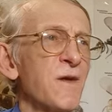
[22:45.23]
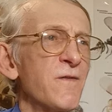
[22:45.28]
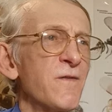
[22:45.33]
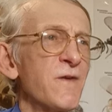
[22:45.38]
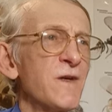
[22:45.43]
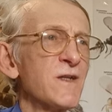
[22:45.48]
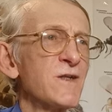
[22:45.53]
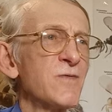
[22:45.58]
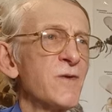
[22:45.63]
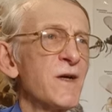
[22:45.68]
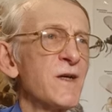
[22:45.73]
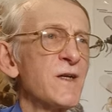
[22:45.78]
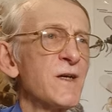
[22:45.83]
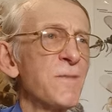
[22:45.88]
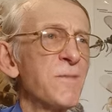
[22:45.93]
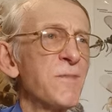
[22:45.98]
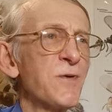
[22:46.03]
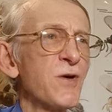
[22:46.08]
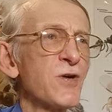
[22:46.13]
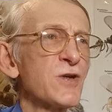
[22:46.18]
That's why
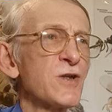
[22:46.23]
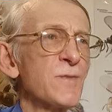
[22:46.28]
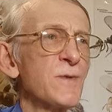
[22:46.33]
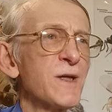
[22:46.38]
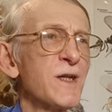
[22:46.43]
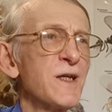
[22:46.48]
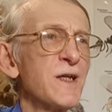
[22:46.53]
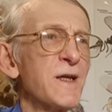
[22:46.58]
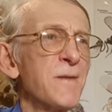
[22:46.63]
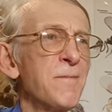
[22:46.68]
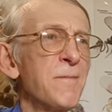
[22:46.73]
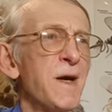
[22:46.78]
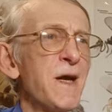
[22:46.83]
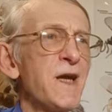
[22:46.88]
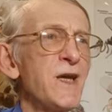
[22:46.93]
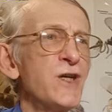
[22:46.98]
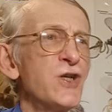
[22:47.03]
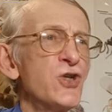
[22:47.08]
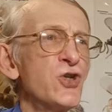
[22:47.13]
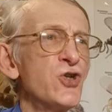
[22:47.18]
approximately in
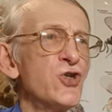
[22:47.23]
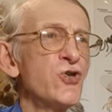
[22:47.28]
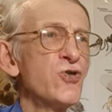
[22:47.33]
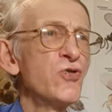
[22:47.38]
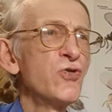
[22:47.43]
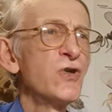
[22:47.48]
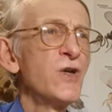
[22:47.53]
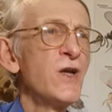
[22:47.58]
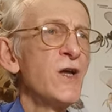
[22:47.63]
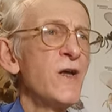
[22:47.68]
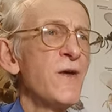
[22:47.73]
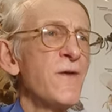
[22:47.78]
May and June,